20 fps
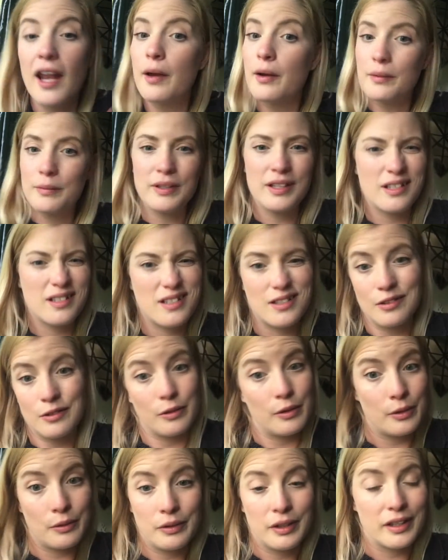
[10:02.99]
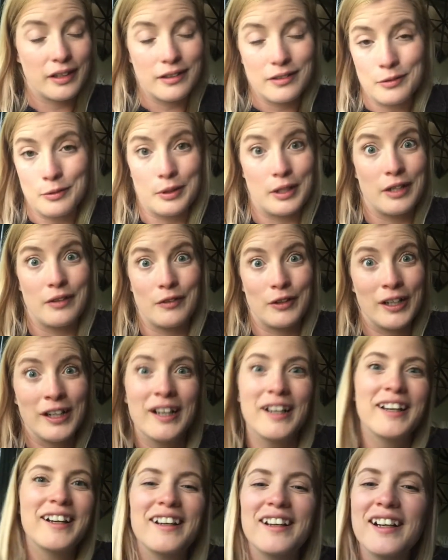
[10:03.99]
I mean, I still look like this, whatever.
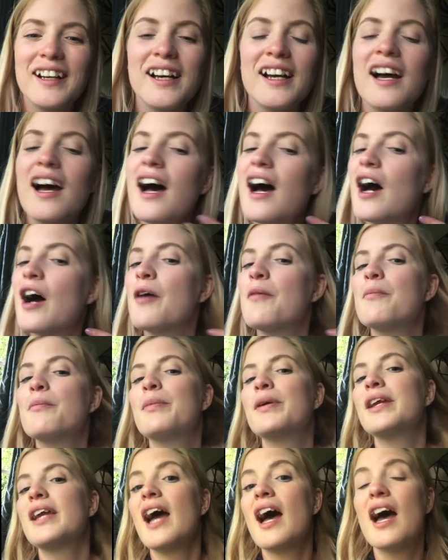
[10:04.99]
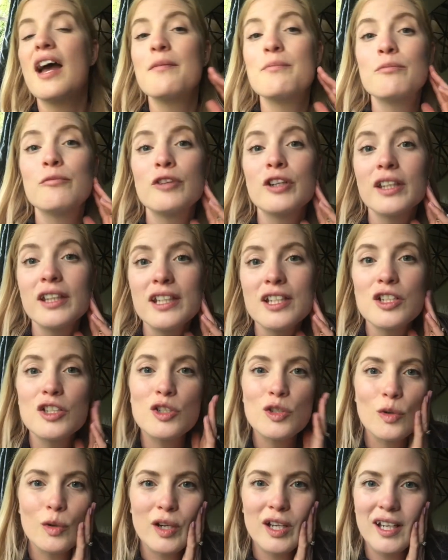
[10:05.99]
But yeah, I'm really
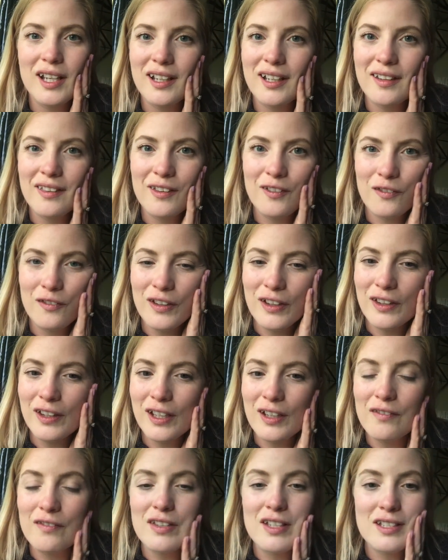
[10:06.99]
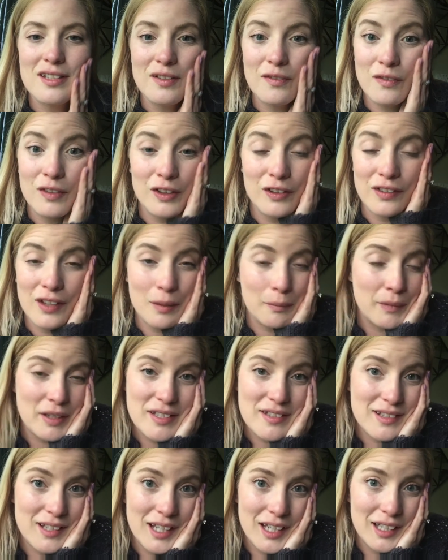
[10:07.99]
enjoying the feeling of this. It feels like my
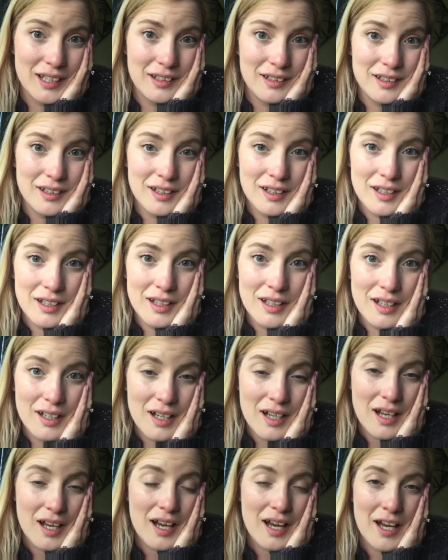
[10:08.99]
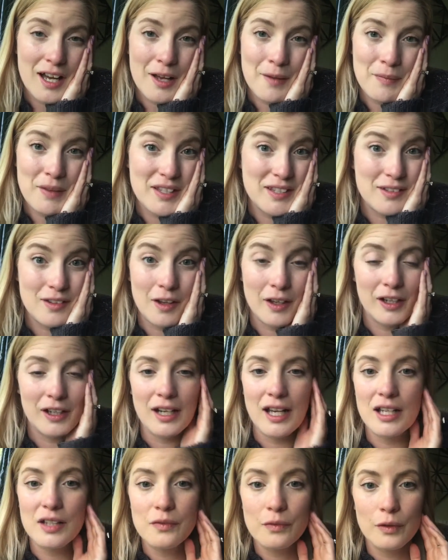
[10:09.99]
skin. That's all I could
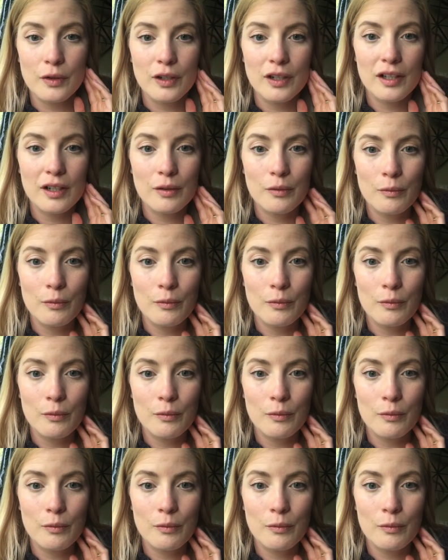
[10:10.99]
ask for.